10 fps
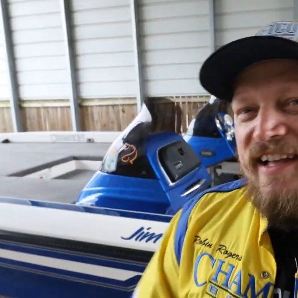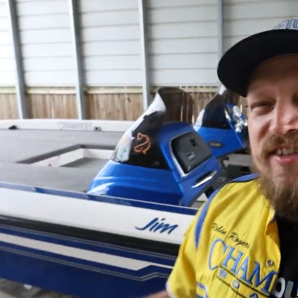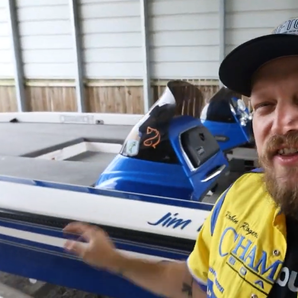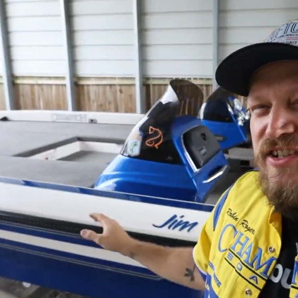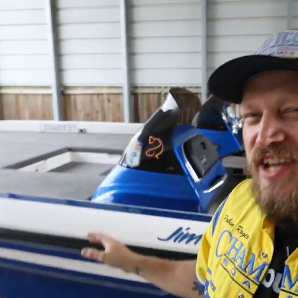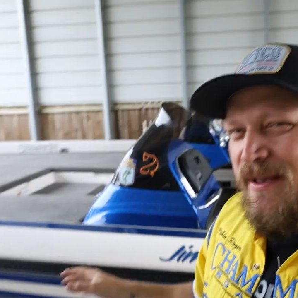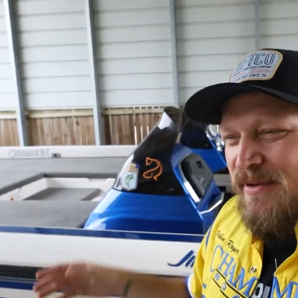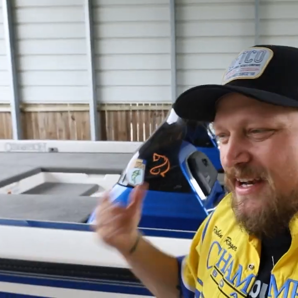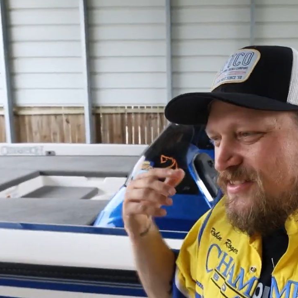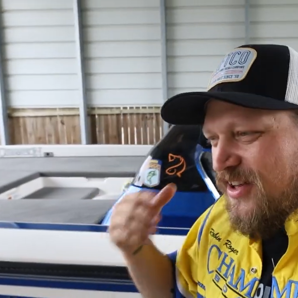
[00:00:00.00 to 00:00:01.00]
I saw the
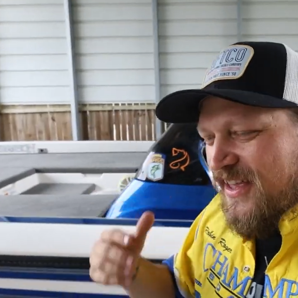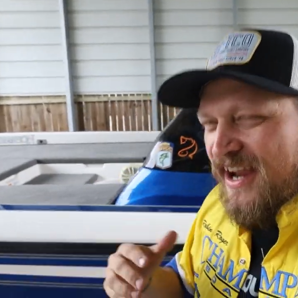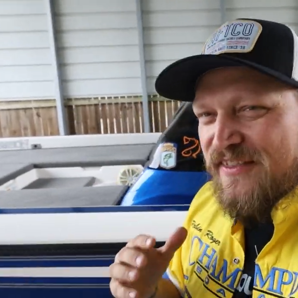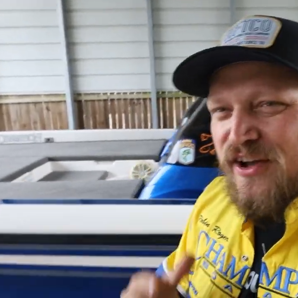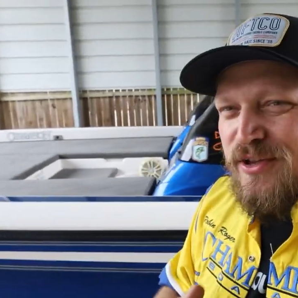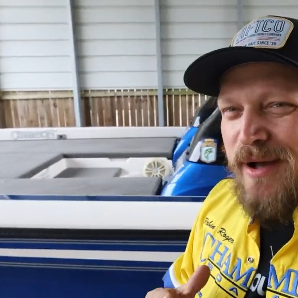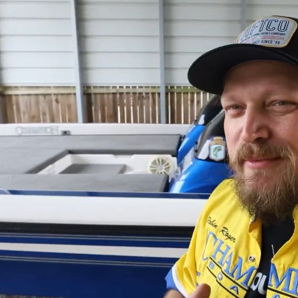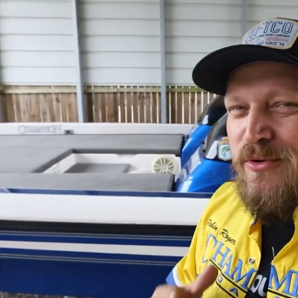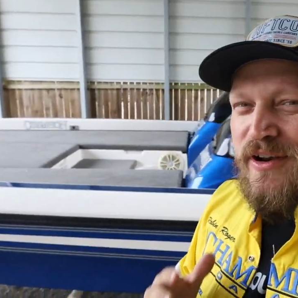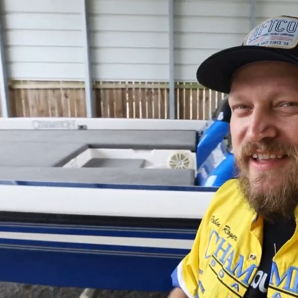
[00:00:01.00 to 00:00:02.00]
champion. I saw the hair. I thought you
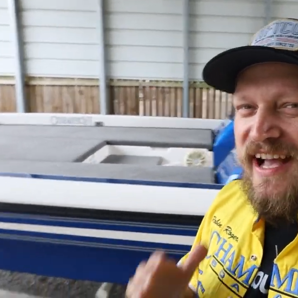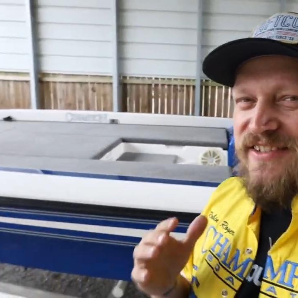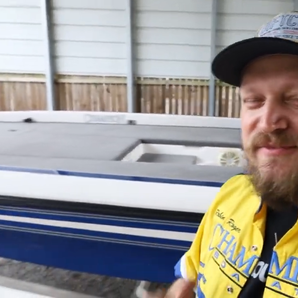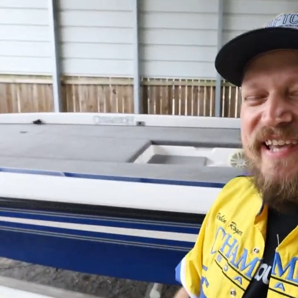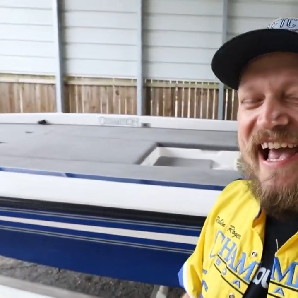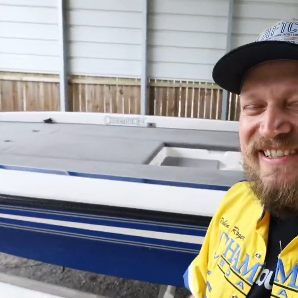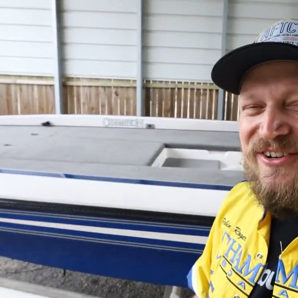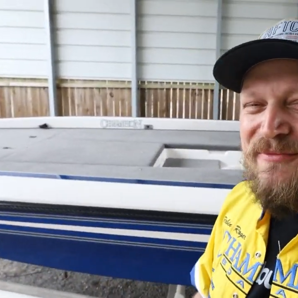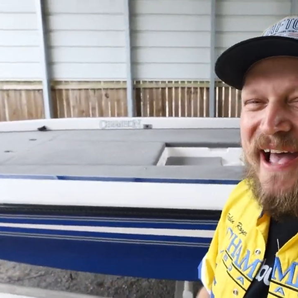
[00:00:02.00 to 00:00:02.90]
might be one of the guys from Tactical